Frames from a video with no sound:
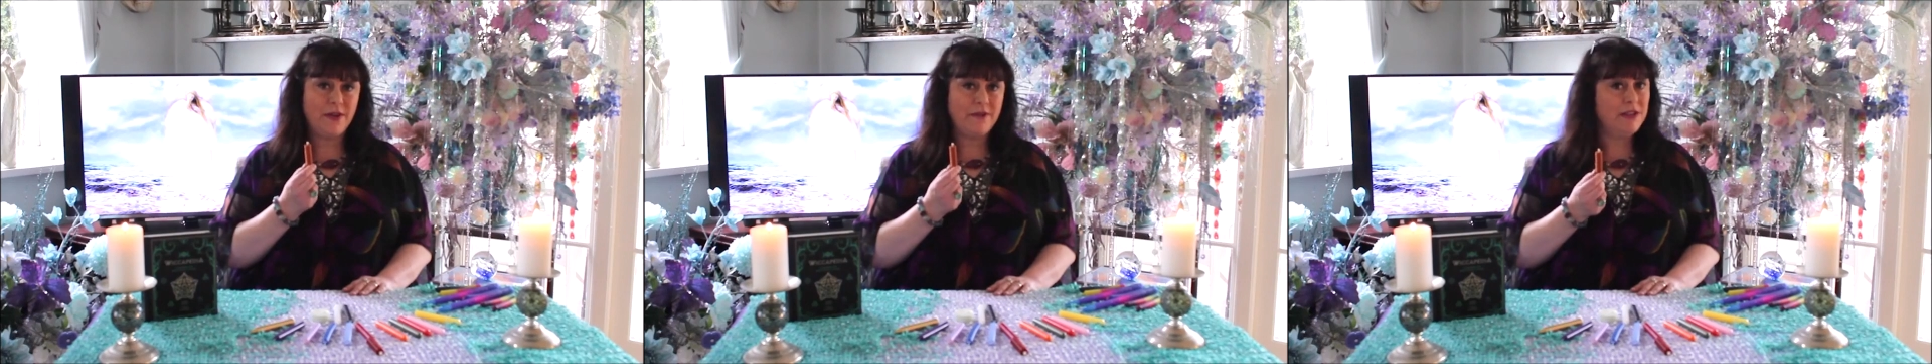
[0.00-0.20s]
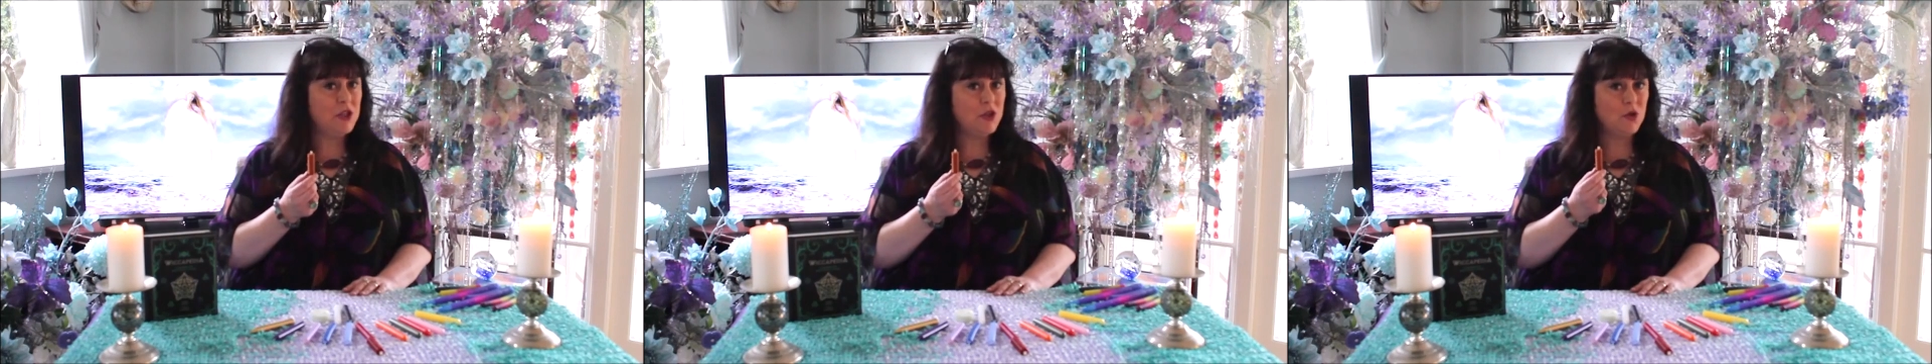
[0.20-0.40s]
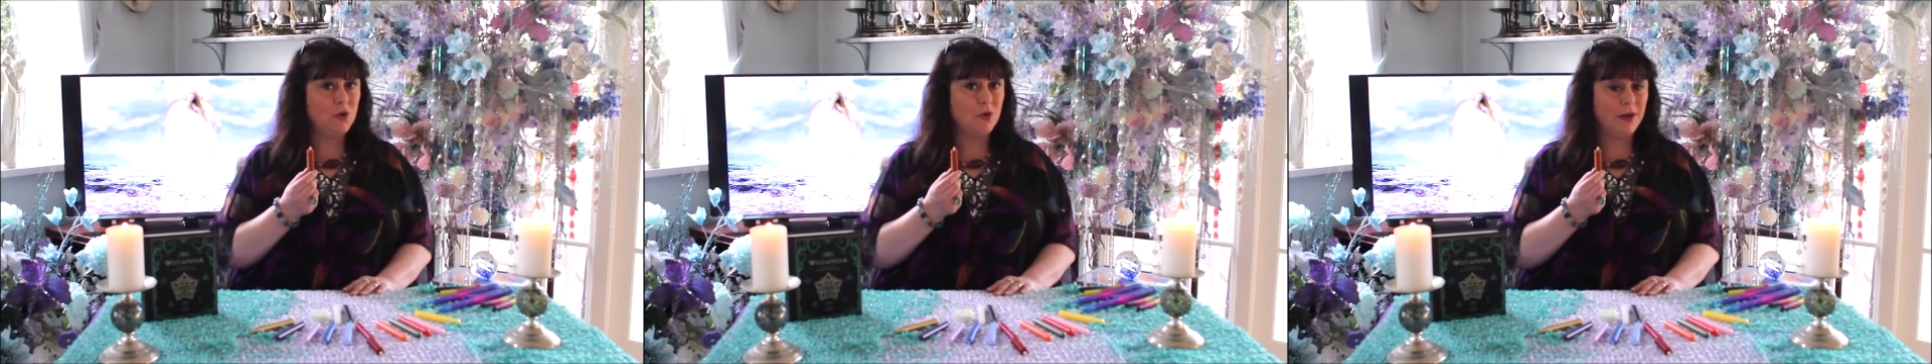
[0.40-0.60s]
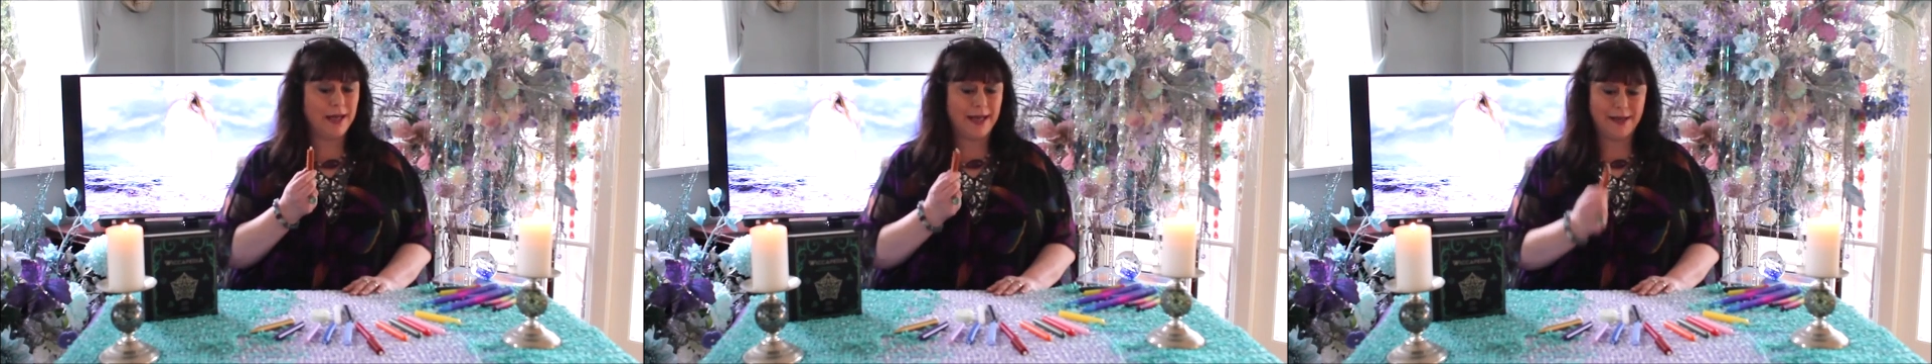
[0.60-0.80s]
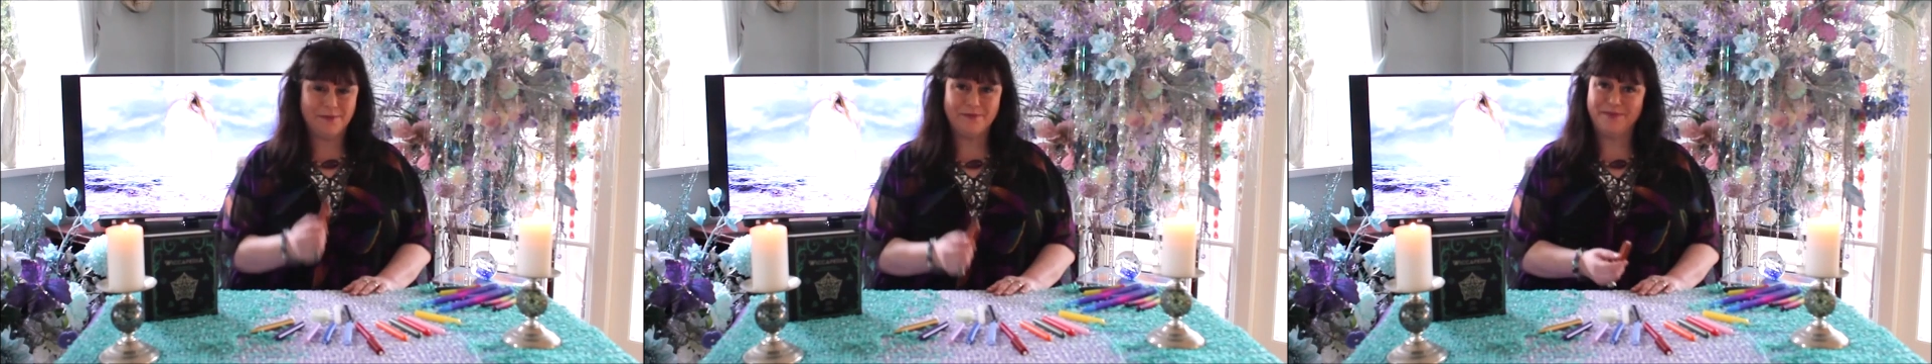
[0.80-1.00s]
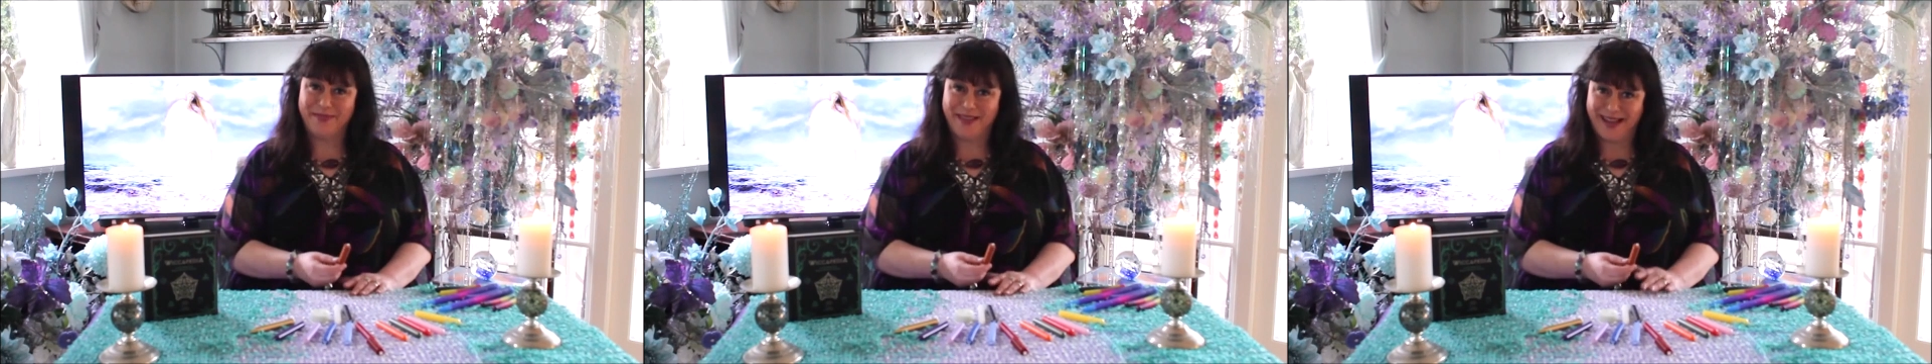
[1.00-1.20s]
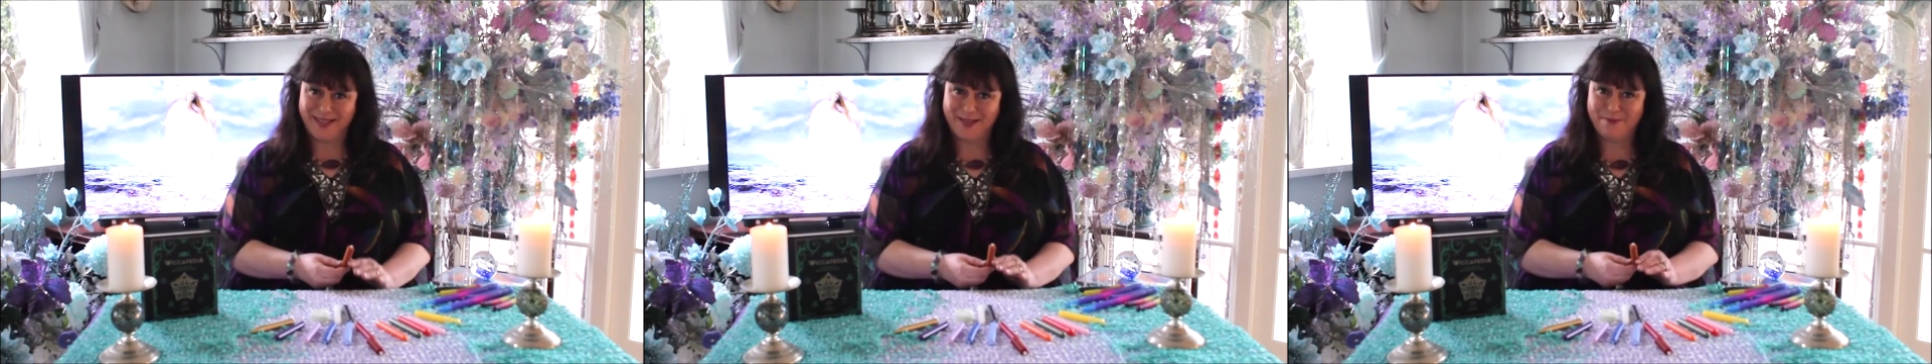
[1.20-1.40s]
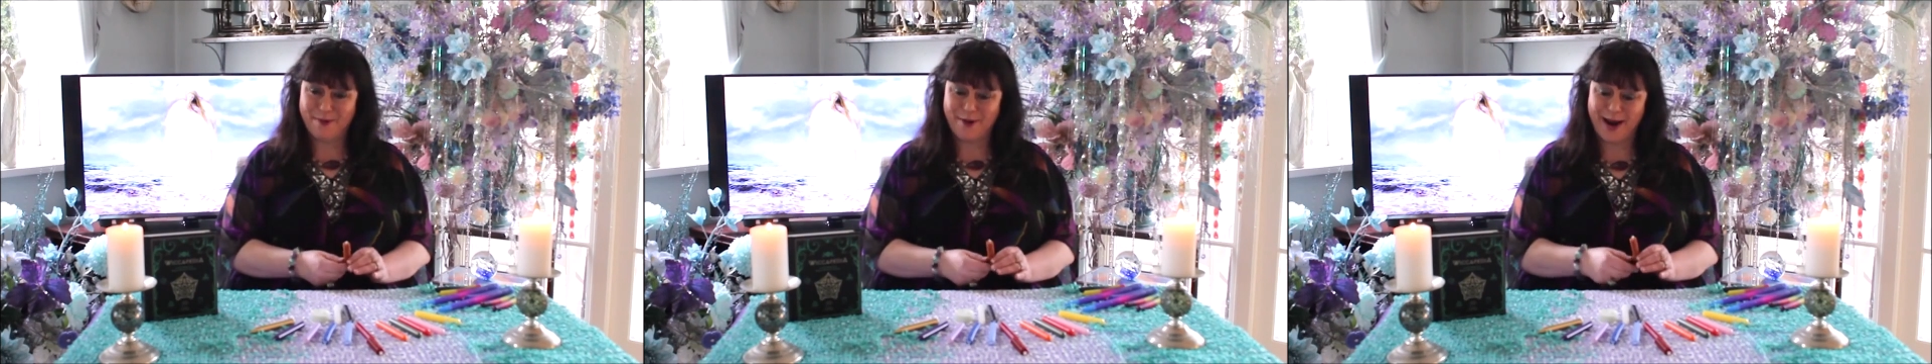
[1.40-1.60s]
very shortly, and
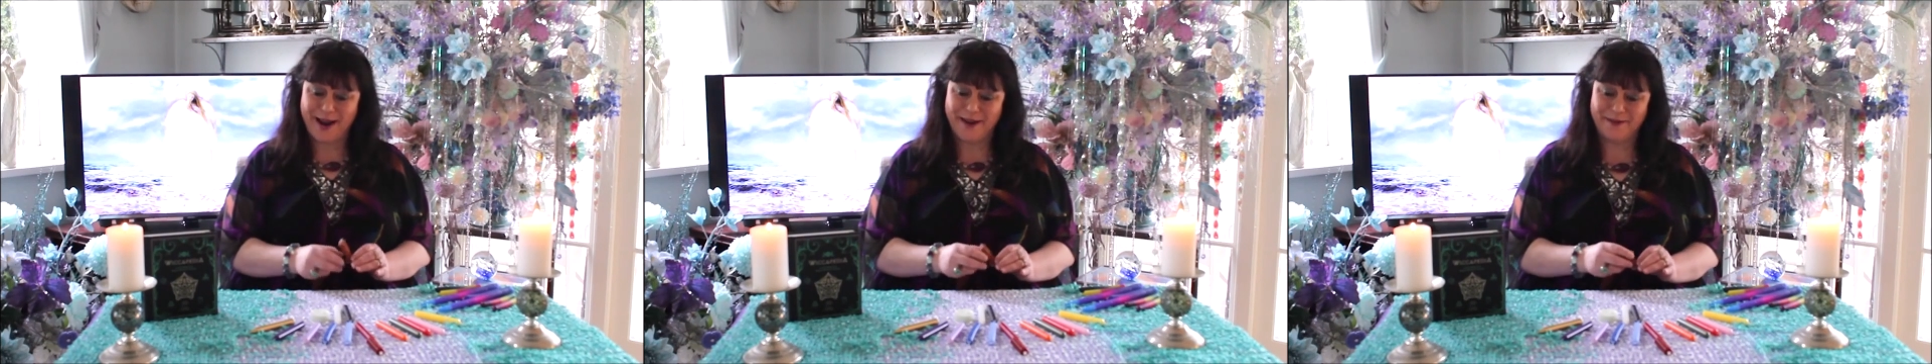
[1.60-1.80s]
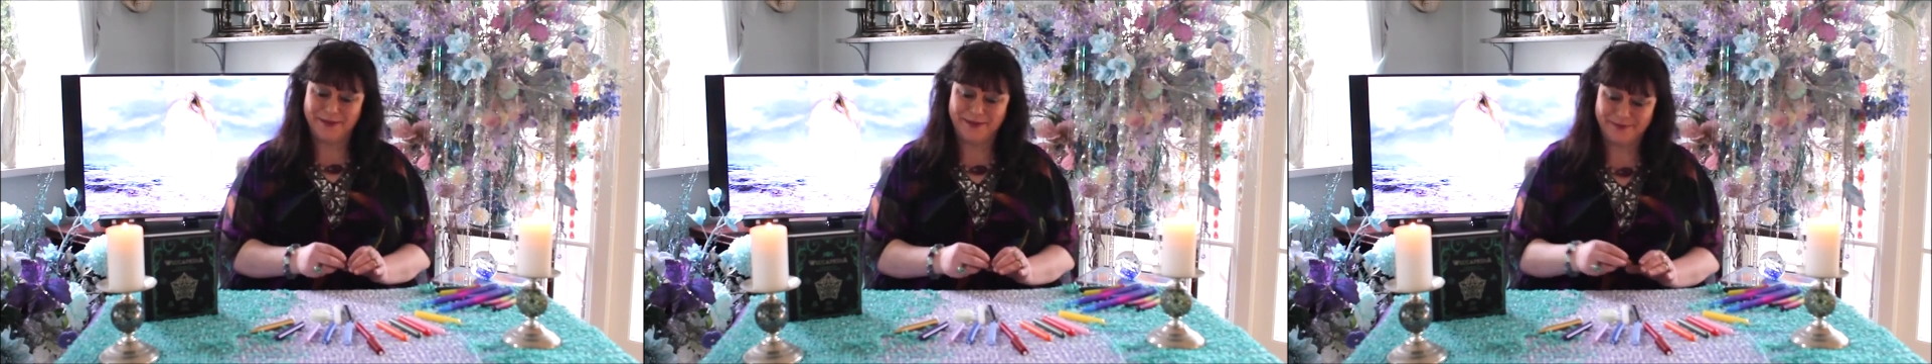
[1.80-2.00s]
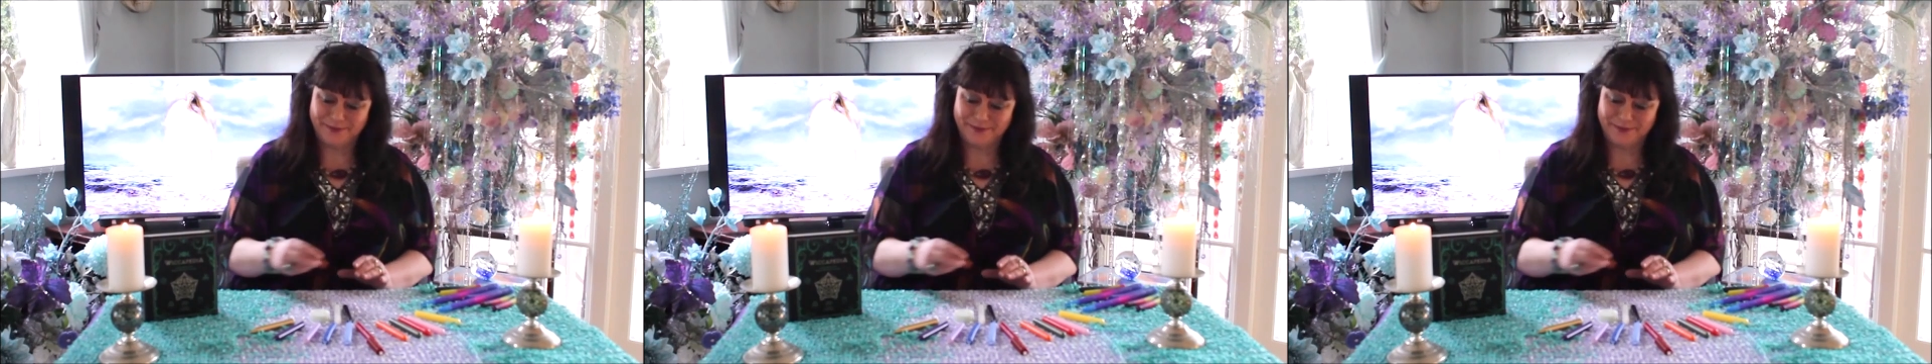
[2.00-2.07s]
that's brown.